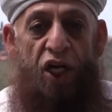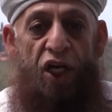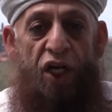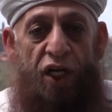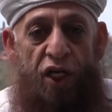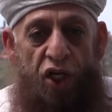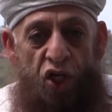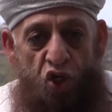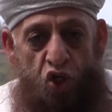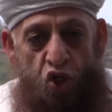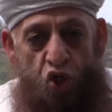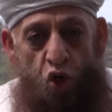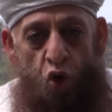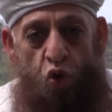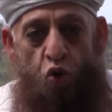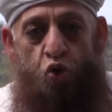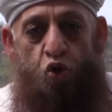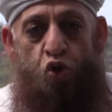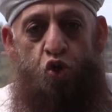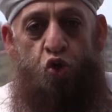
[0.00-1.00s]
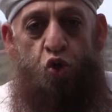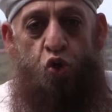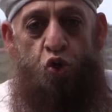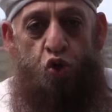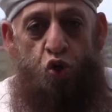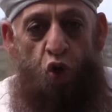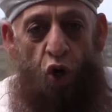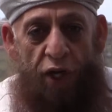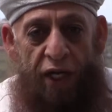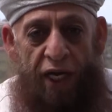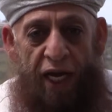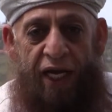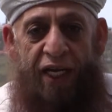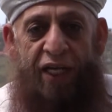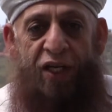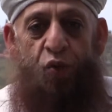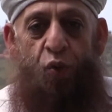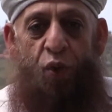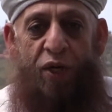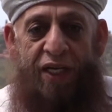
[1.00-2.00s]
he chose to
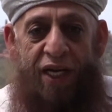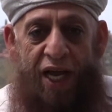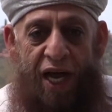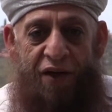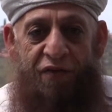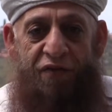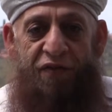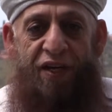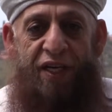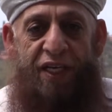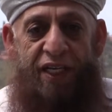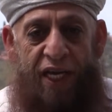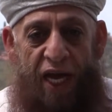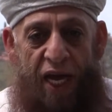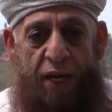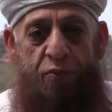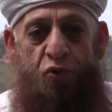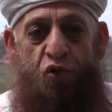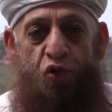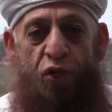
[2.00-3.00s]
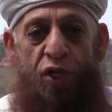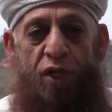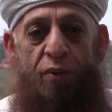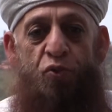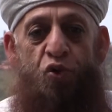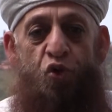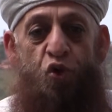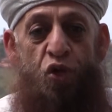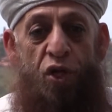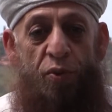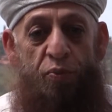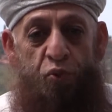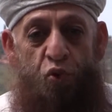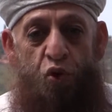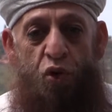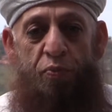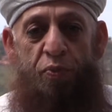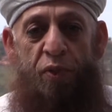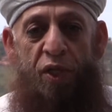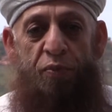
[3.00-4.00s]
donate whatever came to him to the
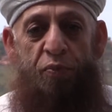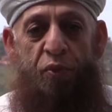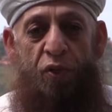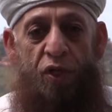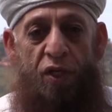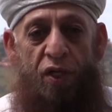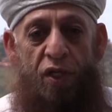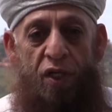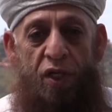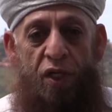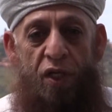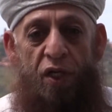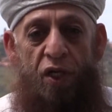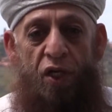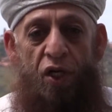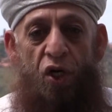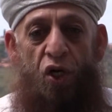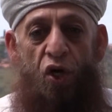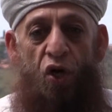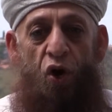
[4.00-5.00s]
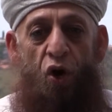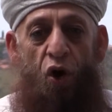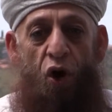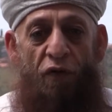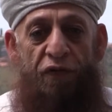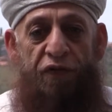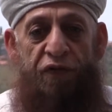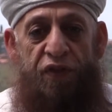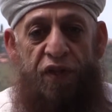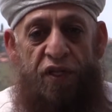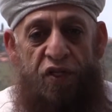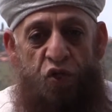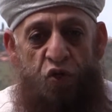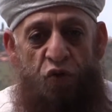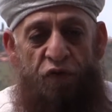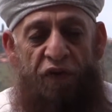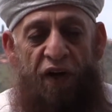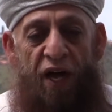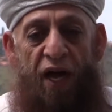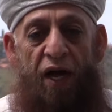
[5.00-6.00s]
poor people of the
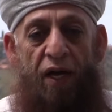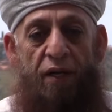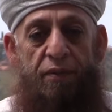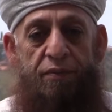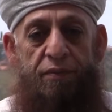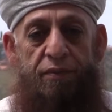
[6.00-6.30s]
Sufha.